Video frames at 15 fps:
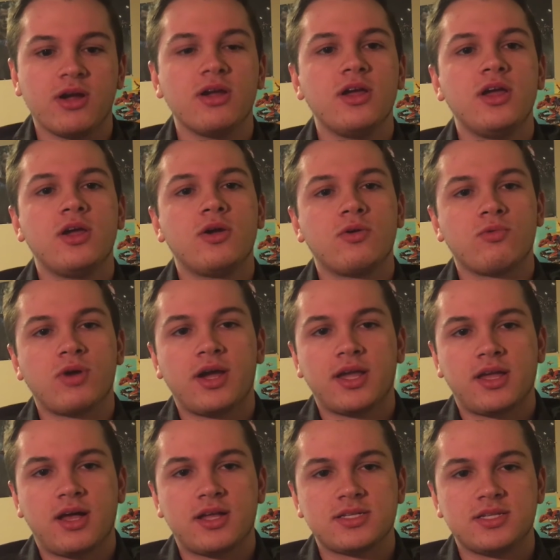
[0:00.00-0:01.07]
where
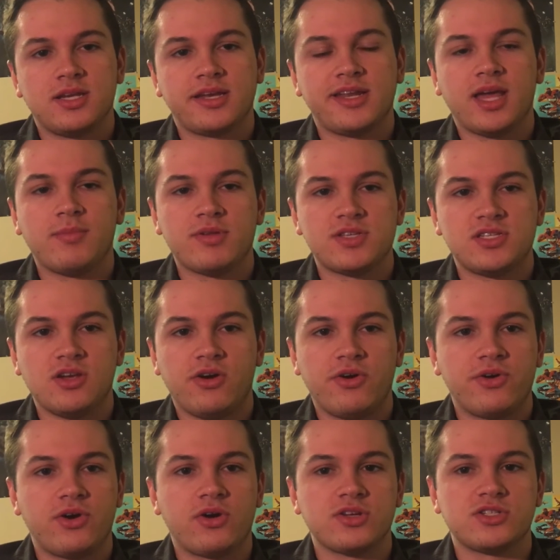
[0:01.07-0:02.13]
Ryan Gosling and Emma
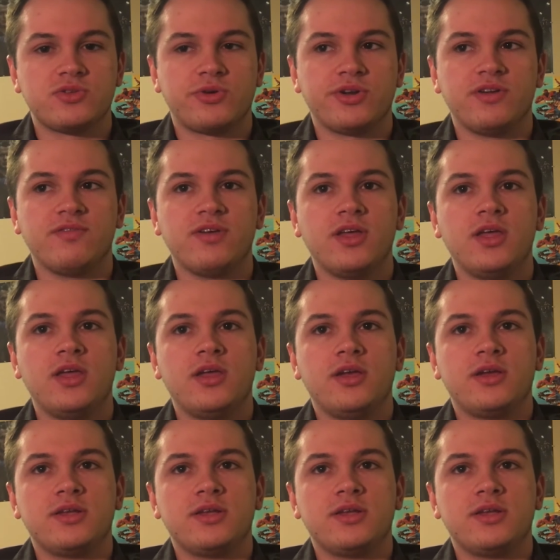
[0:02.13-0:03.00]
Stone are sort of